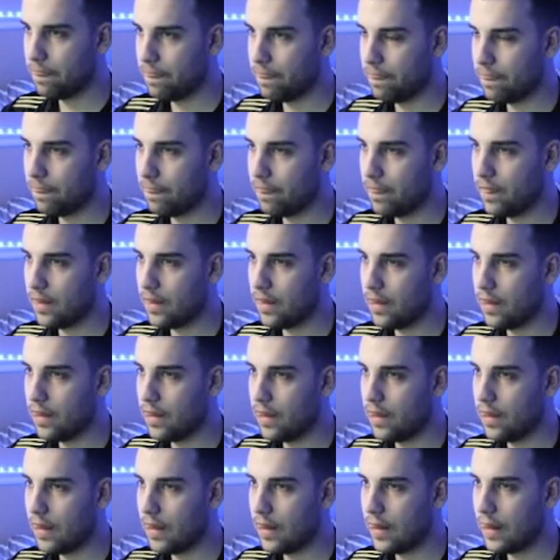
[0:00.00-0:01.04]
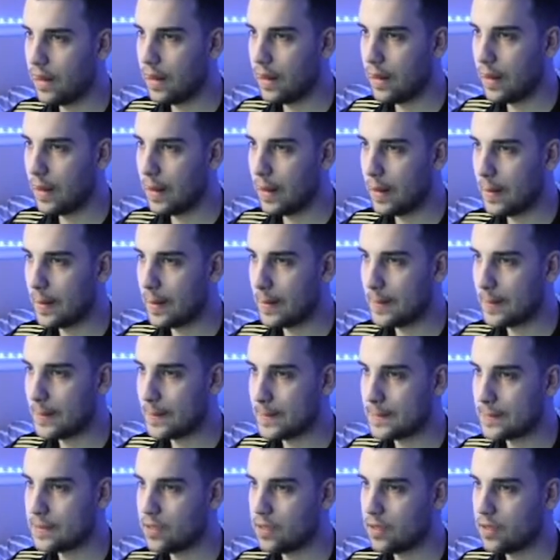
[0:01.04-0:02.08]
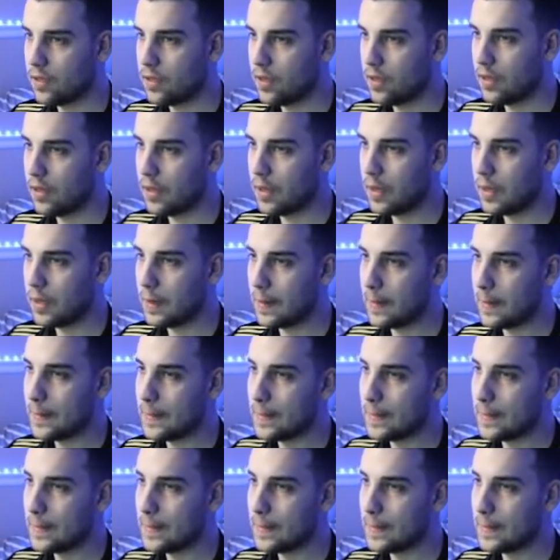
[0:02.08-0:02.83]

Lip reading: No one is speaking in this clip.